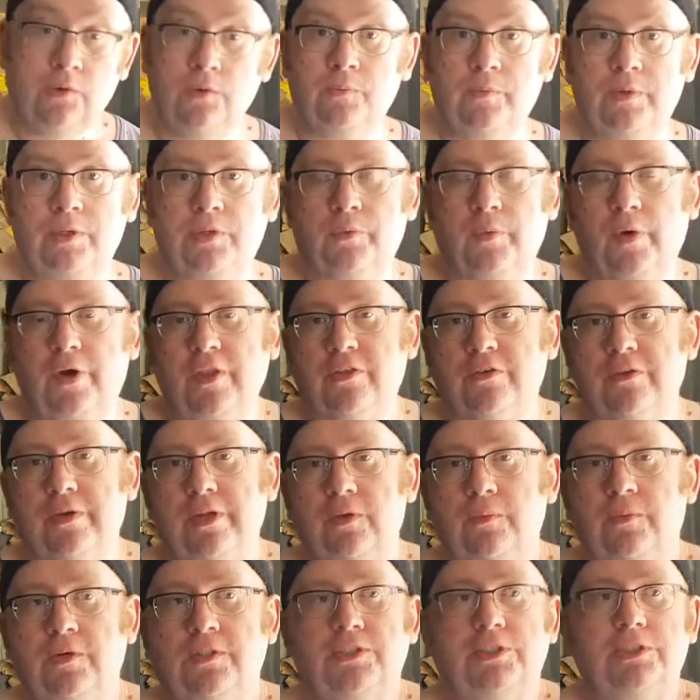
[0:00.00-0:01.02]
With
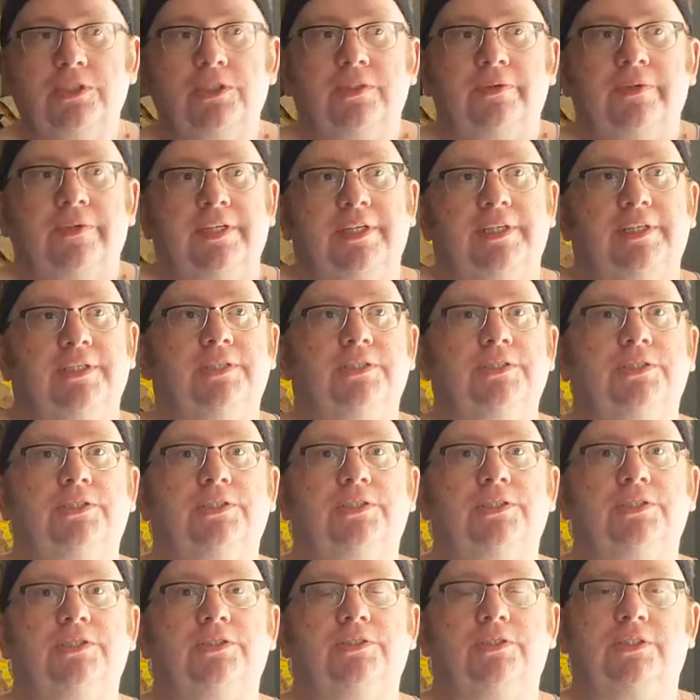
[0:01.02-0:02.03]
weathering, what you're doing
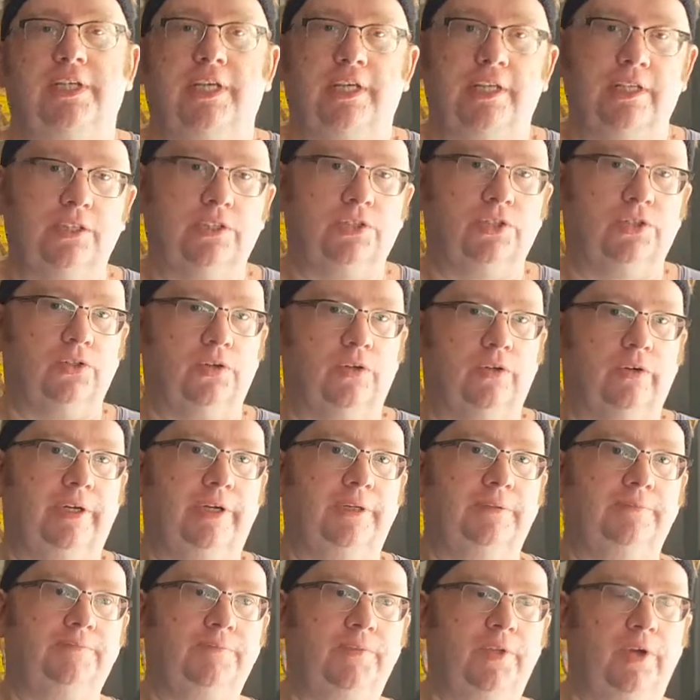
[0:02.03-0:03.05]
is you're telling a story.
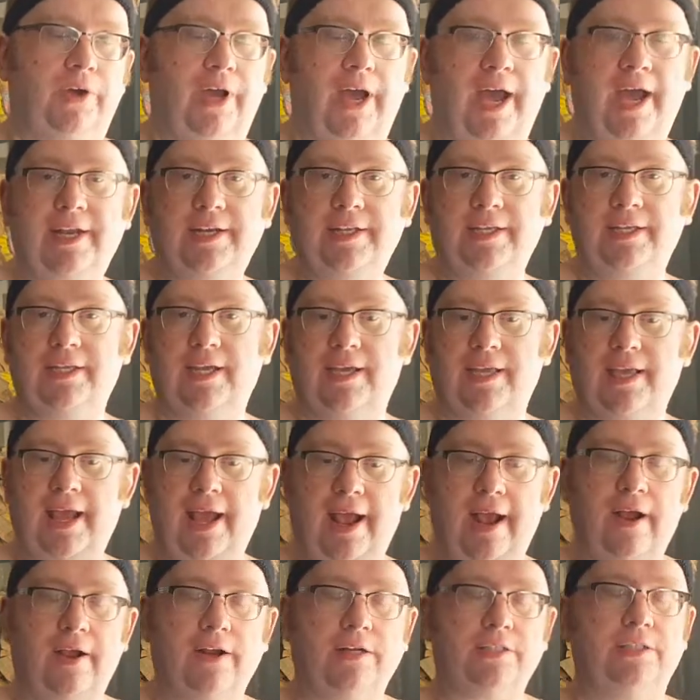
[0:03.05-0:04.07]
You're adding a
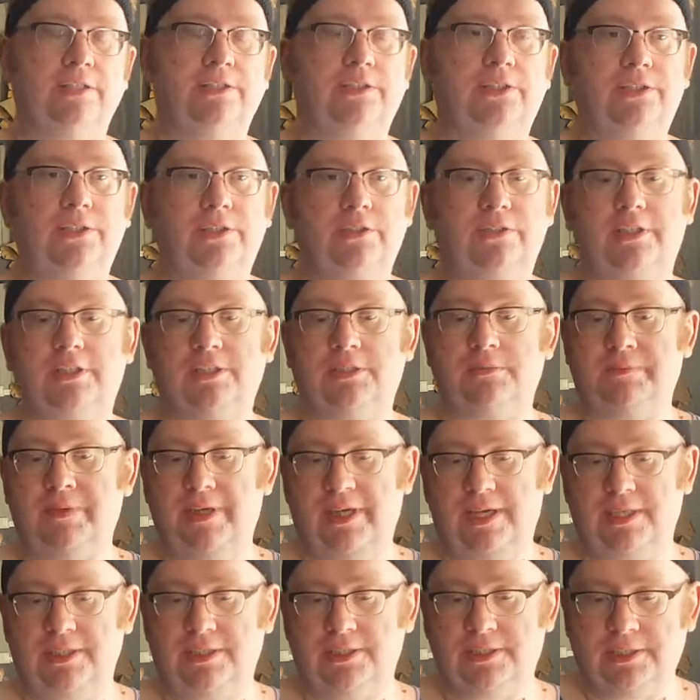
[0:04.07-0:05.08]
character to this
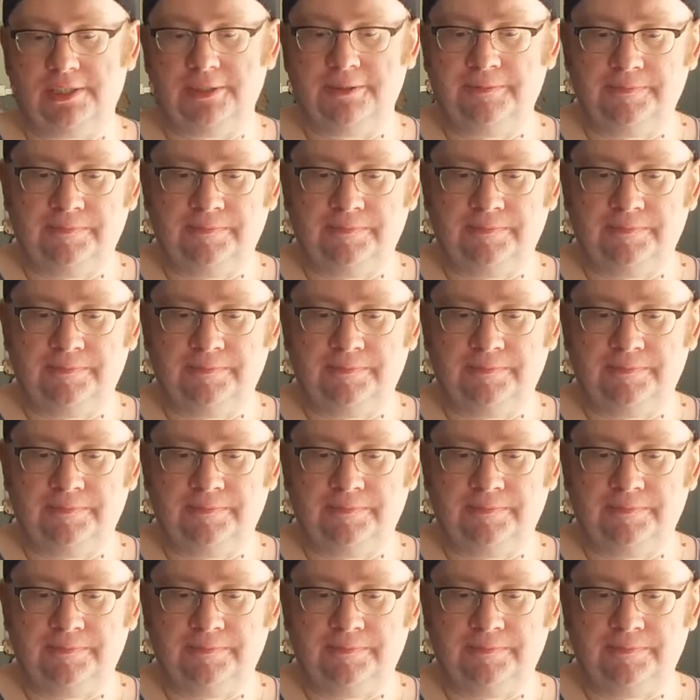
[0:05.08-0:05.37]
piece.